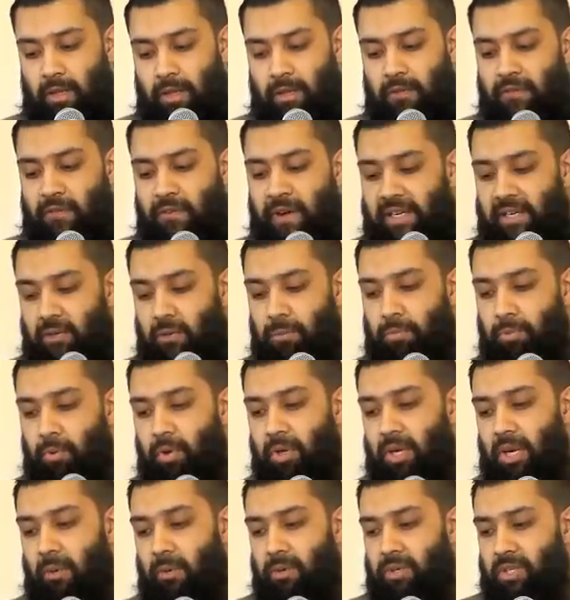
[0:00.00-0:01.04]
The final
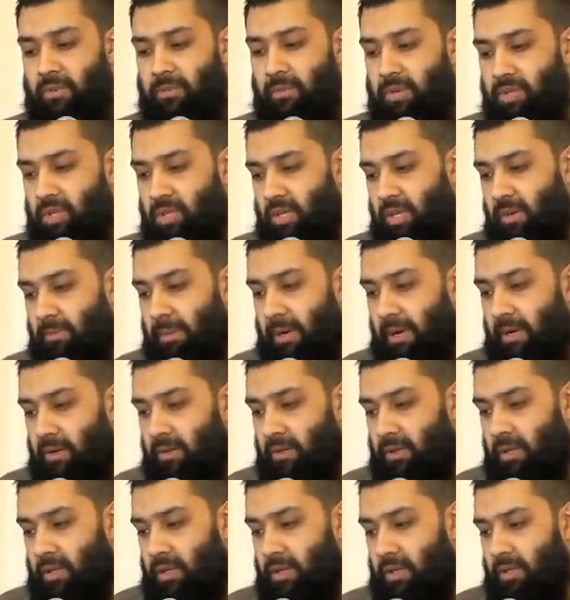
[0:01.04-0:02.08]
point I want to mention
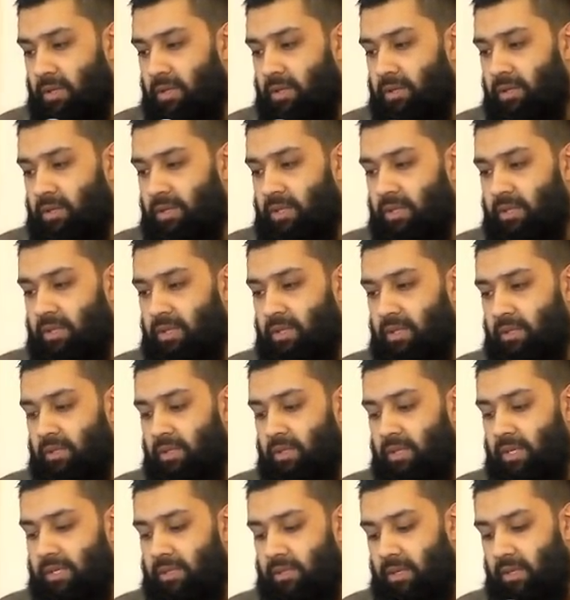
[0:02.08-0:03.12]
about uh, the, the,
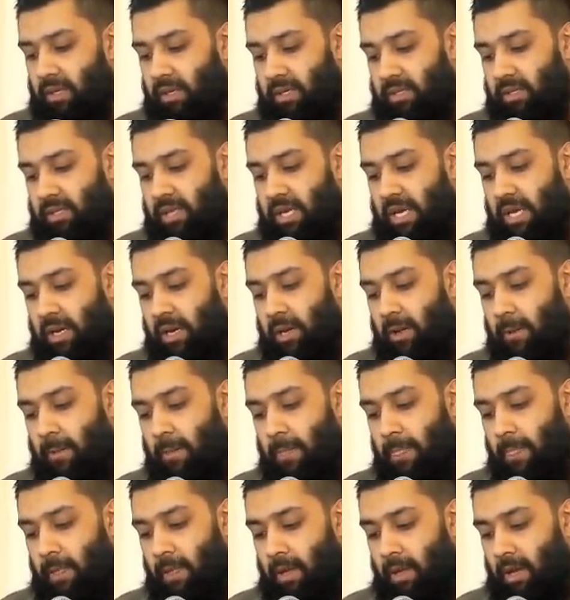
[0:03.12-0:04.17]
the rizq is that
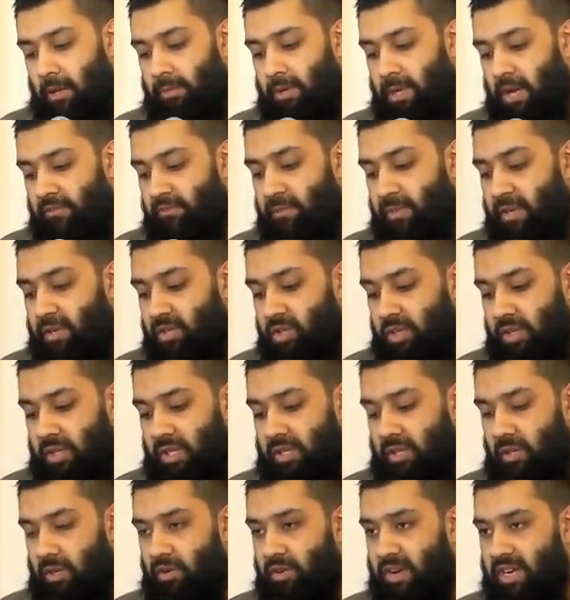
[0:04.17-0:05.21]
I mean, I've mentioned
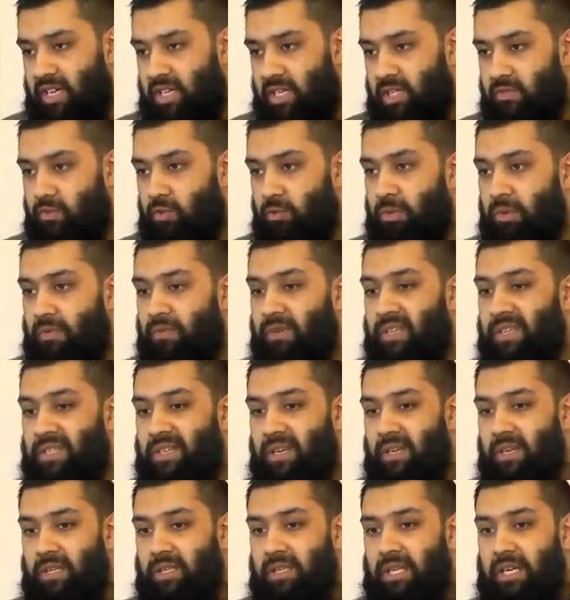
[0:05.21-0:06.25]
that the greatest form of
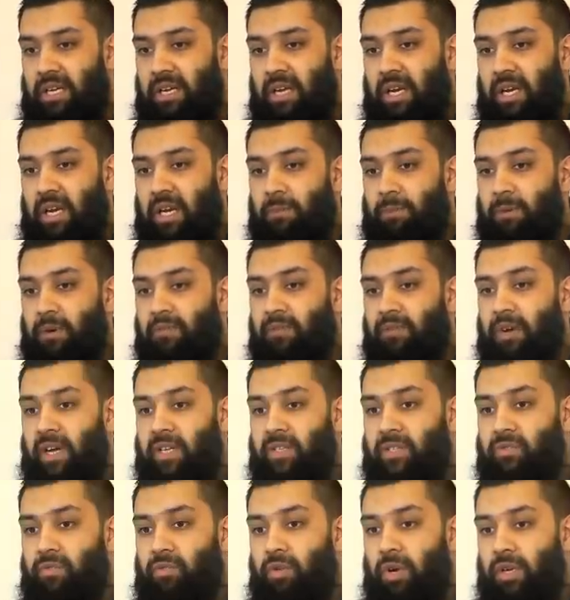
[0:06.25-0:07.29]
rizq that Allah
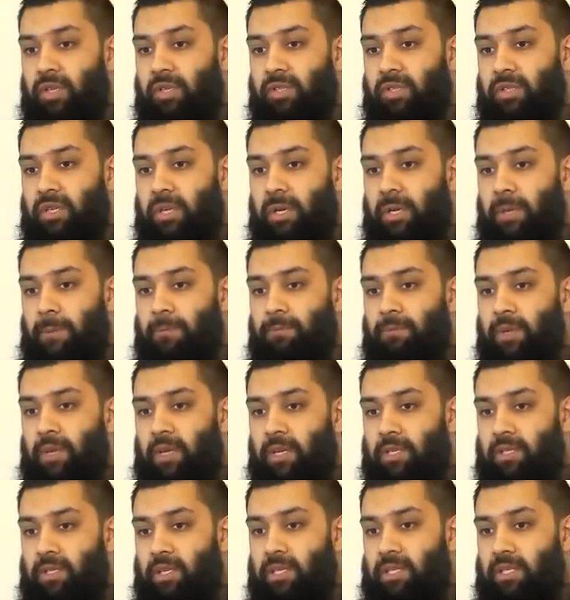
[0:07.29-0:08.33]
provides for us
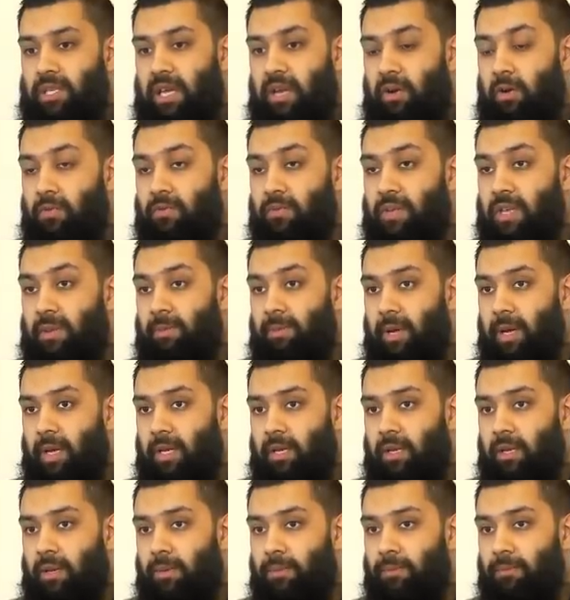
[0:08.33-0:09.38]
is, is that of
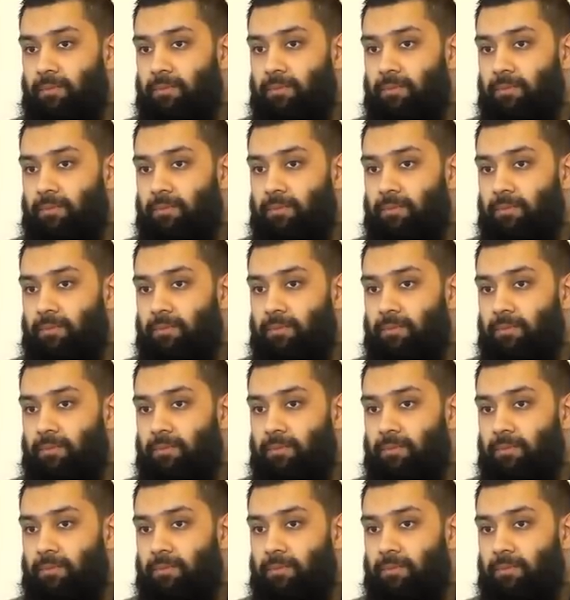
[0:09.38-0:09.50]
iman.